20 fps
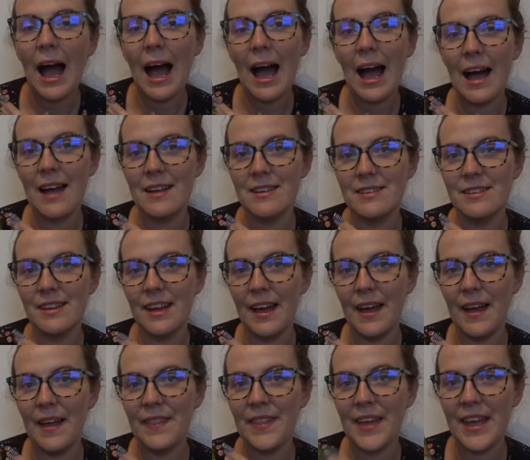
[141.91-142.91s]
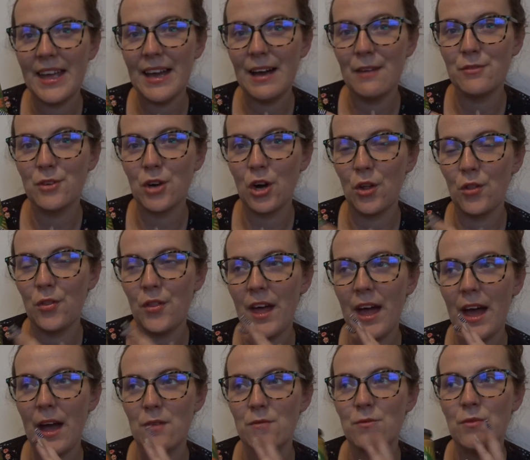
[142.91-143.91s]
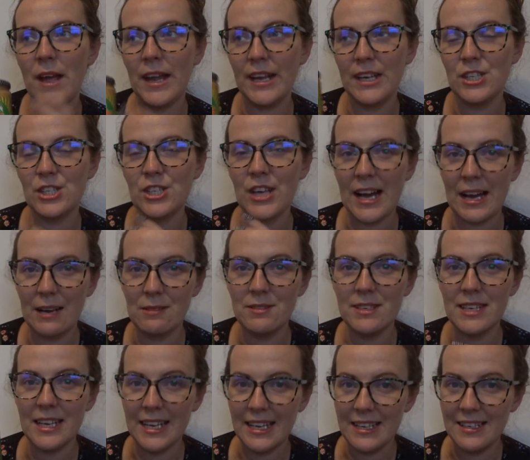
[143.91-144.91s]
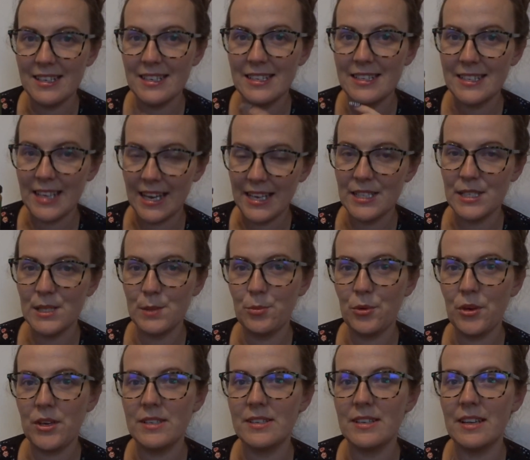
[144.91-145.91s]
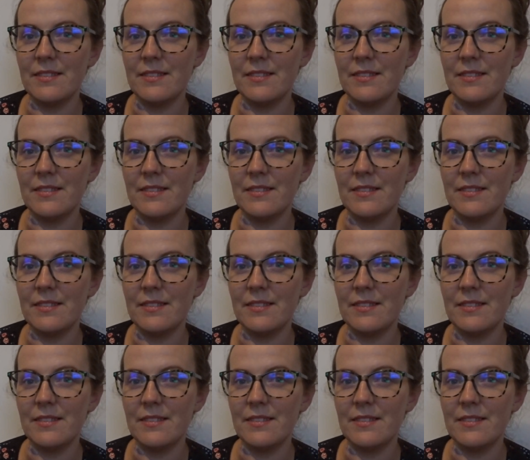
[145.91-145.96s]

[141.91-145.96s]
and they have got their range out in Sainsbury's,